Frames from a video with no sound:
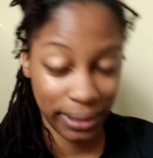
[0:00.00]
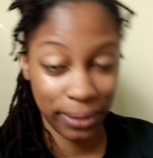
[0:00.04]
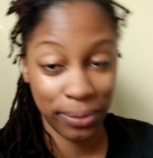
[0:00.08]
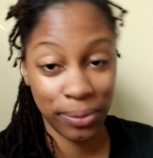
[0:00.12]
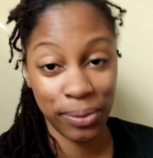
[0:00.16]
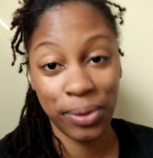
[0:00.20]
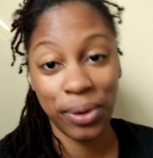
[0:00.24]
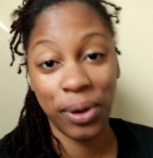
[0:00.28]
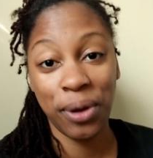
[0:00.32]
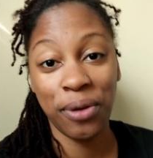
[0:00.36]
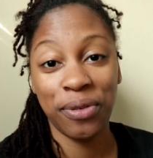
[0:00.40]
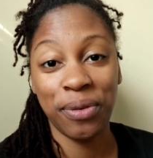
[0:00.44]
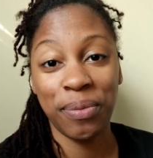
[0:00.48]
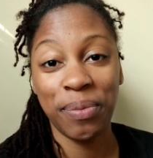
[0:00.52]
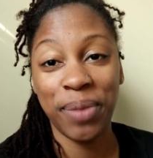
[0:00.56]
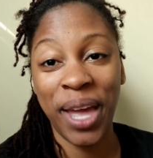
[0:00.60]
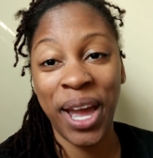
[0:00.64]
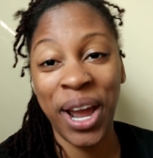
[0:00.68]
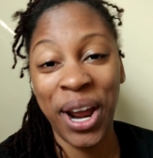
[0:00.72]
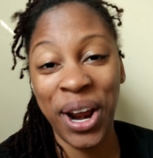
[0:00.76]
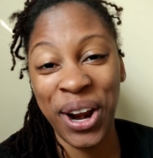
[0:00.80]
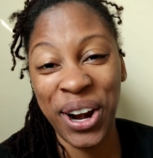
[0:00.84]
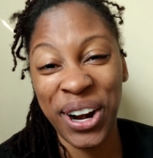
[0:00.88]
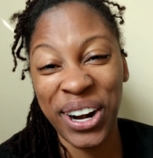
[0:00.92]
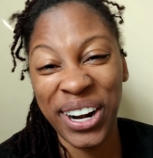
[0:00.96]
And we'll go from
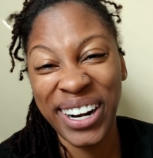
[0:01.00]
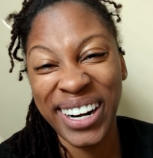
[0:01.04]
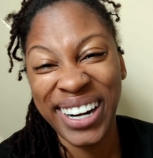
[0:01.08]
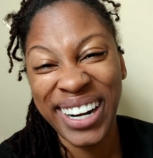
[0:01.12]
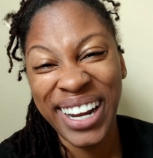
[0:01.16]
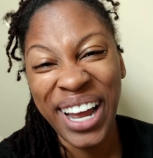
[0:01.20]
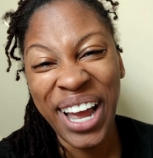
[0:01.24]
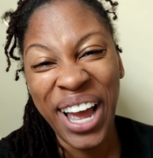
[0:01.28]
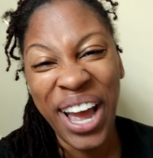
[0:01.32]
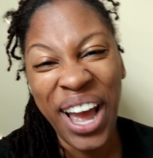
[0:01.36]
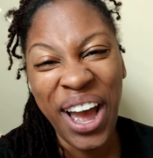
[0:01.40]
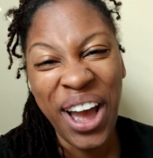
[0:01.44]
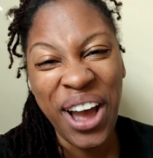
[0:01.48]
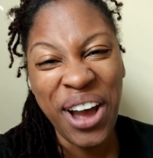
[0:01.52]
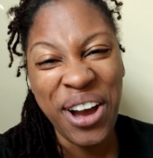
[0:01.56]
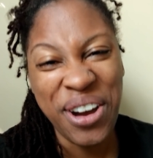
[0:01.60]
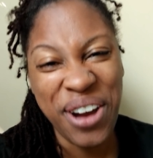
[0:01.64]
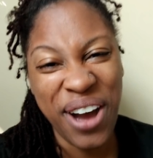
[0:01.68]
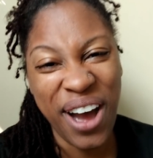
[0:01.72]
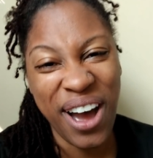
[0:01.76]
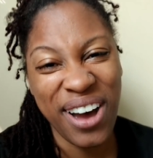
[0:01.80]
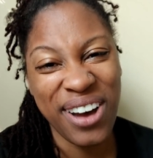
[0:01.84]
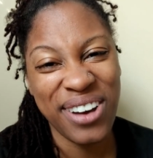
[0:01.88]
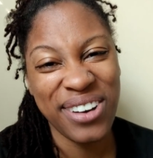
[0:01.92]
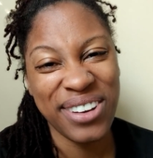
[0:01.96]
there.
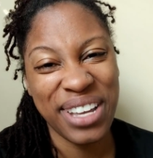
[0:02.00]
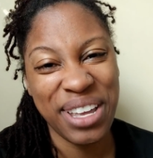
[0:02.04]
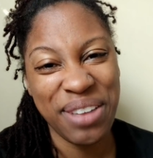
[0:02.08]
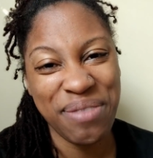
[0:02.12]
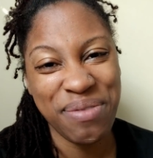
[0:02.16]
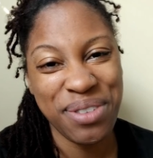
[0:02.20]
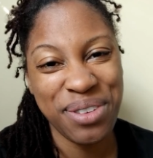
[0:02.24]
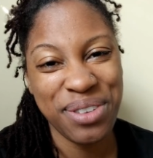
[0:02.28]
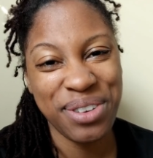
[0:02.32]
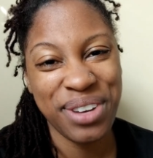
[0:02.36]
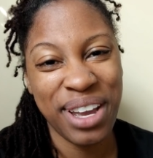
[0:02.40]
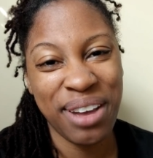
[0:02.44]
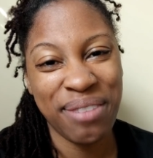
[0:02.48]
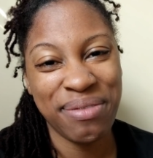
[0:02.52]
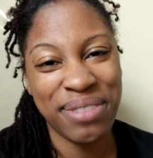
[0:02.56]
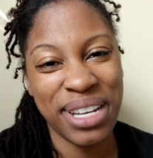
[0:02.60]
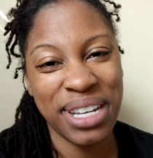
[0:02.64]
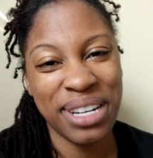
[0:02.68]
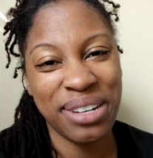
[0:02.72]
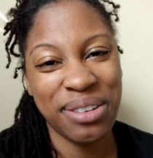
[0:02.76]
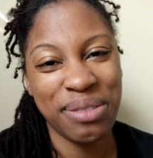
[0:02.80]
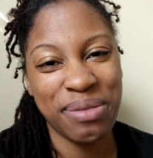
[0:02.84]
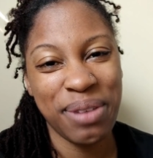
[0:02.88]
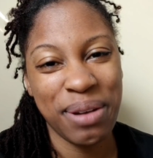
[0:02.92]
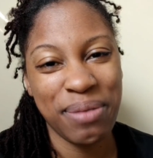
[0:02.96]
I'll keep you
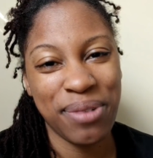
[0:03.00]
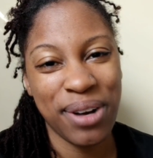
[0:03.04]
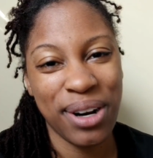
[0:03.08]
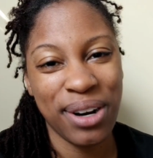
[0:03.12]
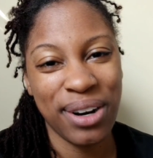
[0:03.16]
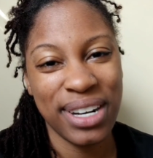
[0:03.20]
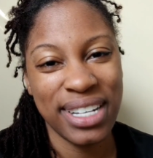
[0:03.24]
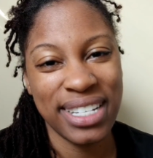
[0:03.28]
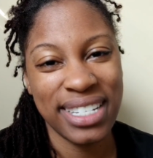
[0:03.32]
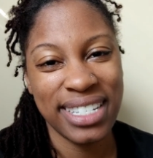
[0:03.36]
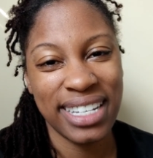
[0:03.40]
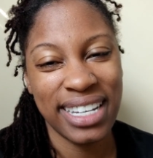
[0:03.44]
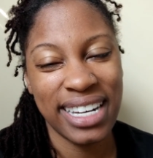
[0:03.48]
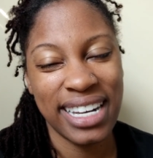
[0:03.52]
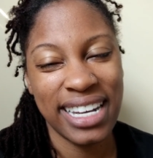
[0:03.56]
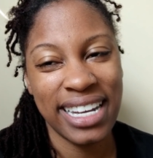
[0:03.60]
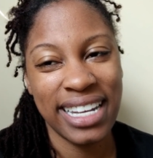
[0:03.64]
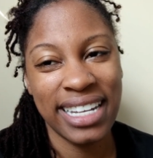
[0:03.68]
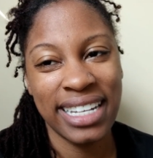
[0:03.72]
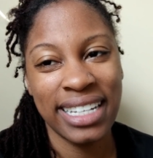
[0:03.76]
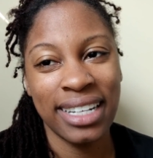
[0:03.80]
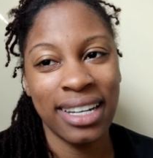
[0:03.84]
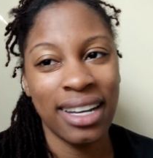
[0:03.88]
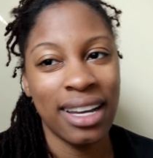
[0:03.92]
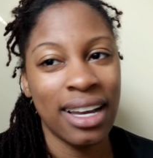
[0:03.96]
updated with my progress
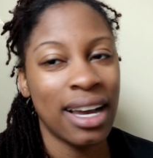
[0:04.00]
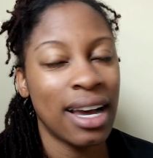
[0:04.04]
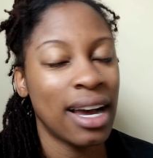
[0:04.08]
today.